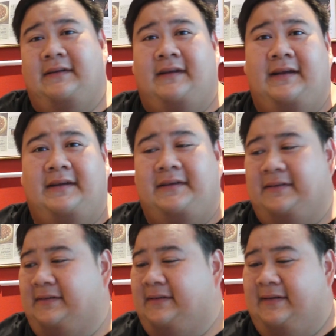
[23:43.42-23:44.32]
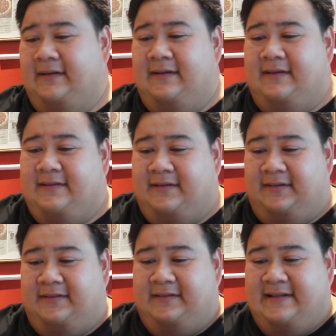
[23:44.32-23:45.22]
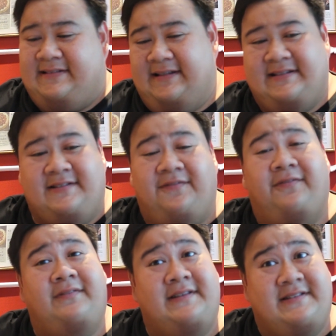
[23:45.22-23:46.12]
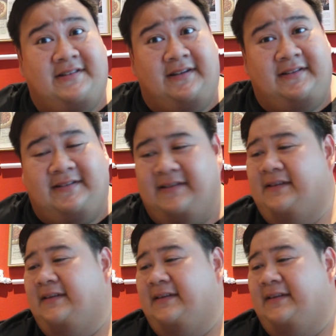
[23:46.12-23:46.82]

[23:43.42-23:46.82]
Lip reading: Okay, so this is dessert.